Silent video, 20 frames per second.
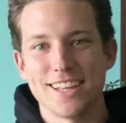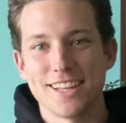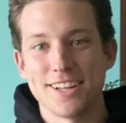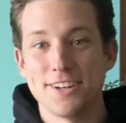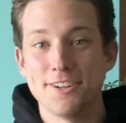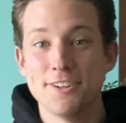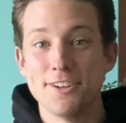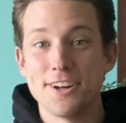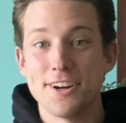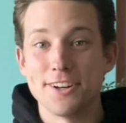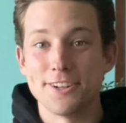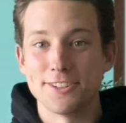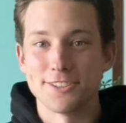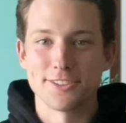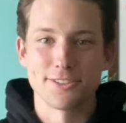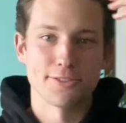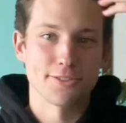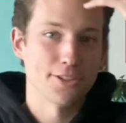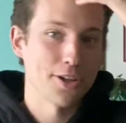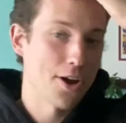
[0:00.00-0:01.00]
Who knows?
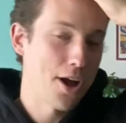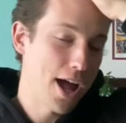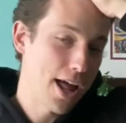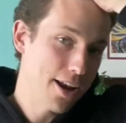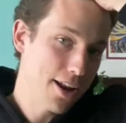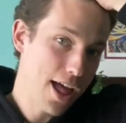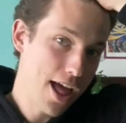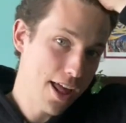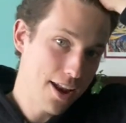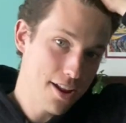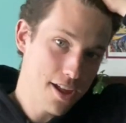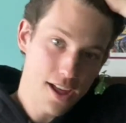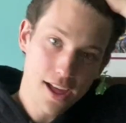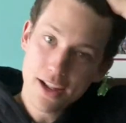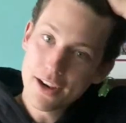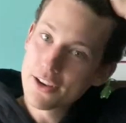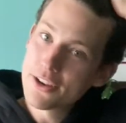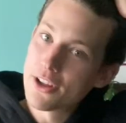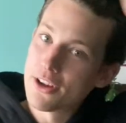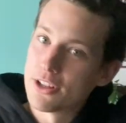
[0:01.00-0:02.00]
So I
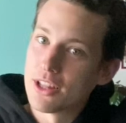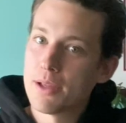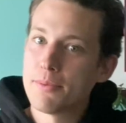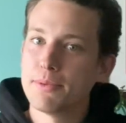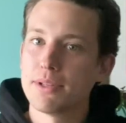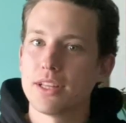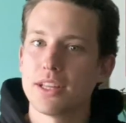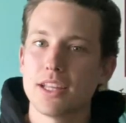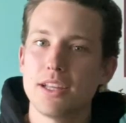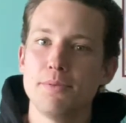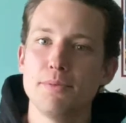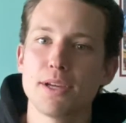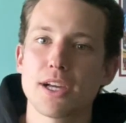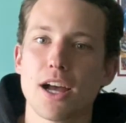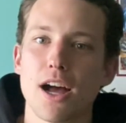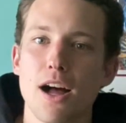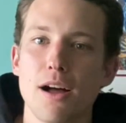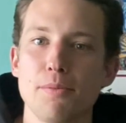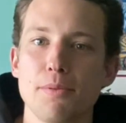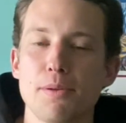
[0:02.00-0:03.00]
don't know. Leave me a
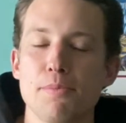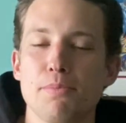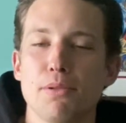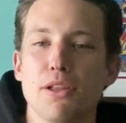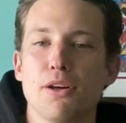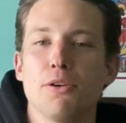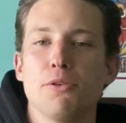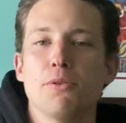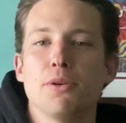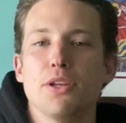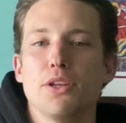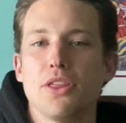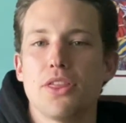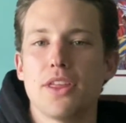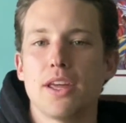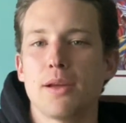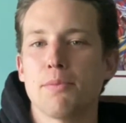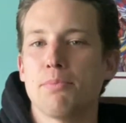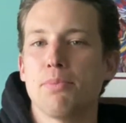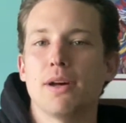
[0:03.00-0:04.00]
comment below what you
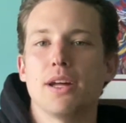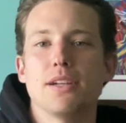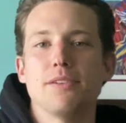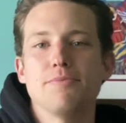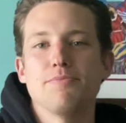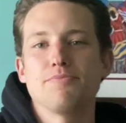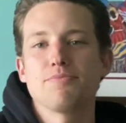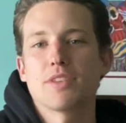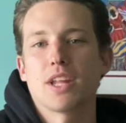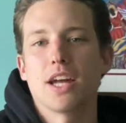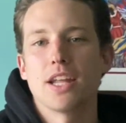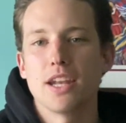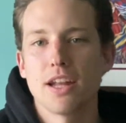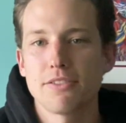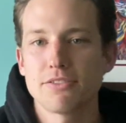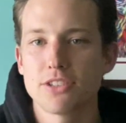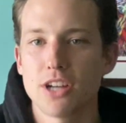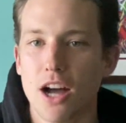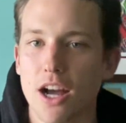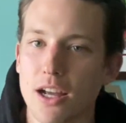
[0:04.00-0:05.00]
think, but
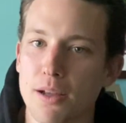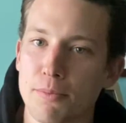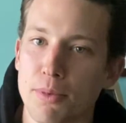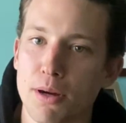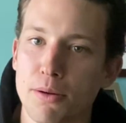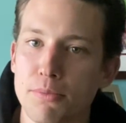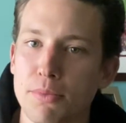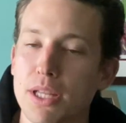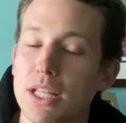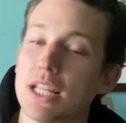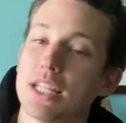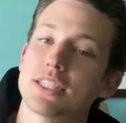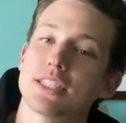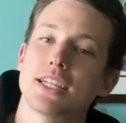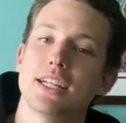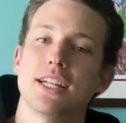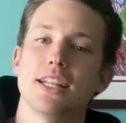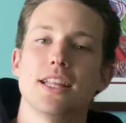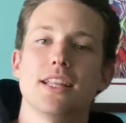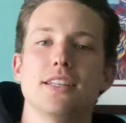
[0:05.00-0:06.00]
enough talk about me. Let's
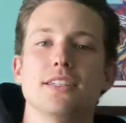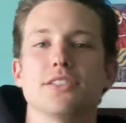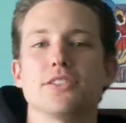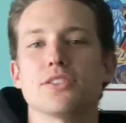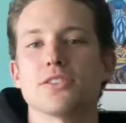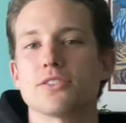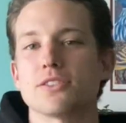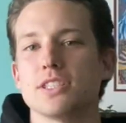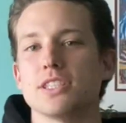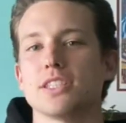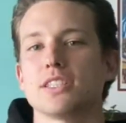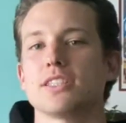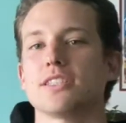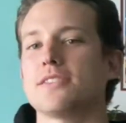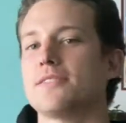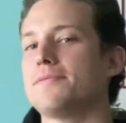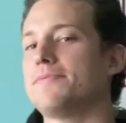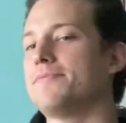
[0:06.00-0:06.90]
get into these stories.